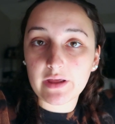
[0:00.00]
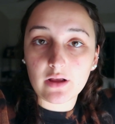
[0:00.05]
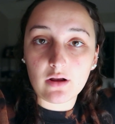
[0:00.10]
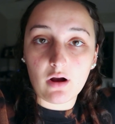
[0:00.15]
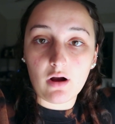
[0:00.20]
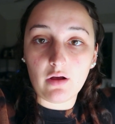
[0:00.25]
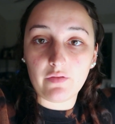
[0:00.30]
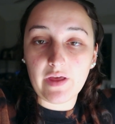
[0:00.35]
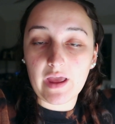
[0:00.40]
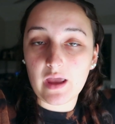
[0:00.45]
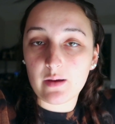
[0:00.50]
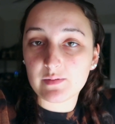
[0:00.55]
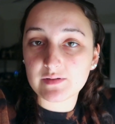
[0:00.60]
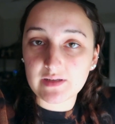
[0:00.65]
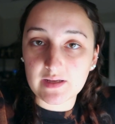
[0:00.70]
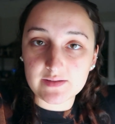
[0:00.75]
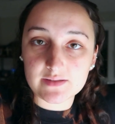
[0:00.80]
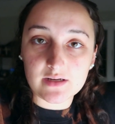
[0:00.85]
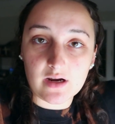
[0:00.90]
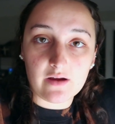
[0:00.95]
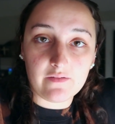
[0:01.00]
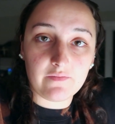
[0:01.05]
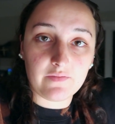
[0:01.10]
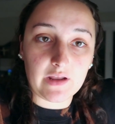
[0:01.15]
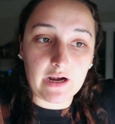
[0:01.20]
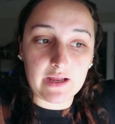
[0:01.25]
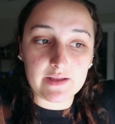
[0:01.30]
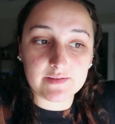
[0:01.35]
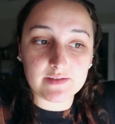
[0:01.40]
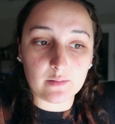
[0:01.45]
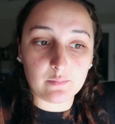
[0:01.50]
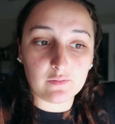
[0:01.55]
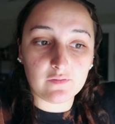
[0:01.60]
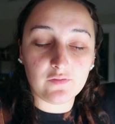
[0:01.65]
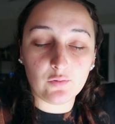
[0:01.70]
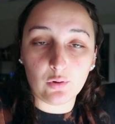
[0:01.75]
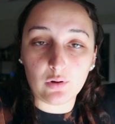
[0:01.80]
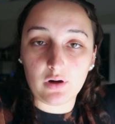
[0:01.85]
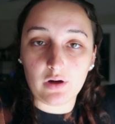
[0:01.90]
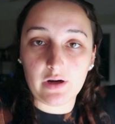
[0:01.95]
link all the Amazon stuff that I had said
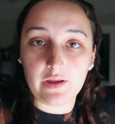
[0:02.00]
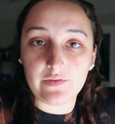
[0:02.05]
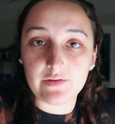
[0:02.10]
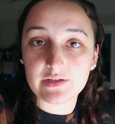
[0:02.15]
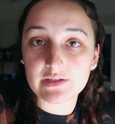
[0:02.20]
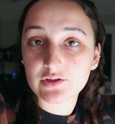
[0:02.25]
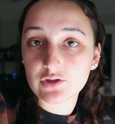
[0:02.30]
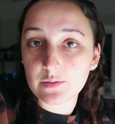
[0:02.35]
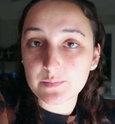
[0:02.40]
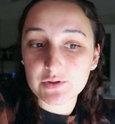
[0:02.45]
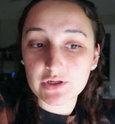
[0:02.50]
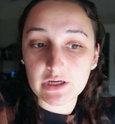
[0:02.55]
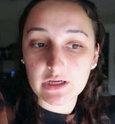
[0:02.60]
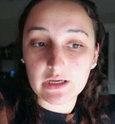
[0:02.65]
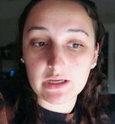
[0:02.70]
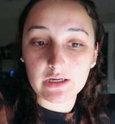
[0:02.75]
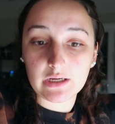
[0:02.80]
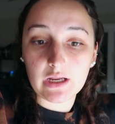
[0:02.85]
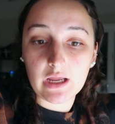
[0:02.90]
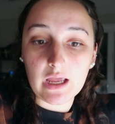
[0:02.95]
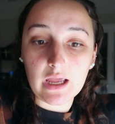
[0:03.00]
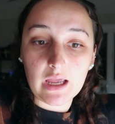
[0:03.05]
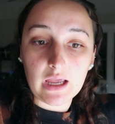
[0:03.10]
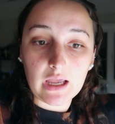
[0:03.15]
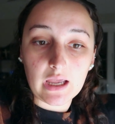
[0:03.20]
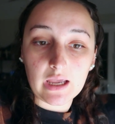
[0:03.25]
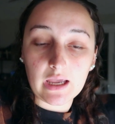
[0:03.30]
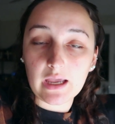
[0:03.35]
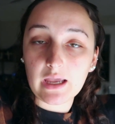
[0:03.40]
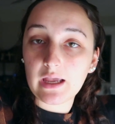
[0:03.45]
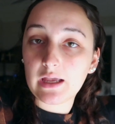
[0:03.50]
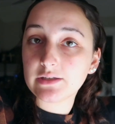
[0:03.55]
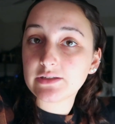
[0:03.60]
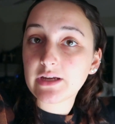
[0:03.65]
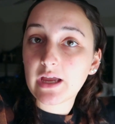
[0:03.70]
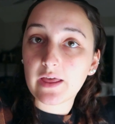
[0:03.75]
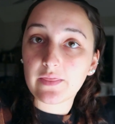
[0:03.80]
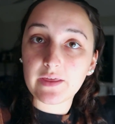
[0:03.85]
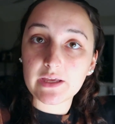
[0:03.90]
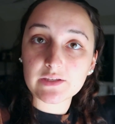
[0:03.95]
before in the description. And
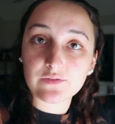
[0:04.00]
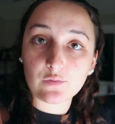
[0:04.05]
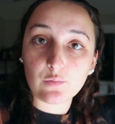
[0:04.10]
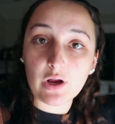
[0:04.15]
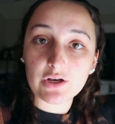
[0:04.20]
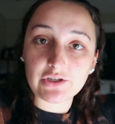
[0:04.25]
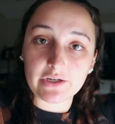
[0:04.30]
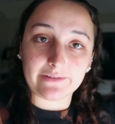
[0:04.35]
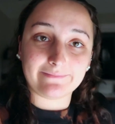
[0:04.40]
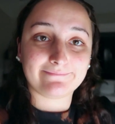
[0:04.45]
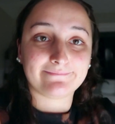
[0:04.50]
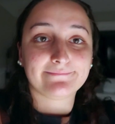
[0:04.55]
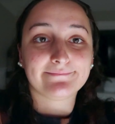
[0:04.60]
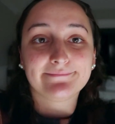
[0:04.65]
yeah, thanks for watching.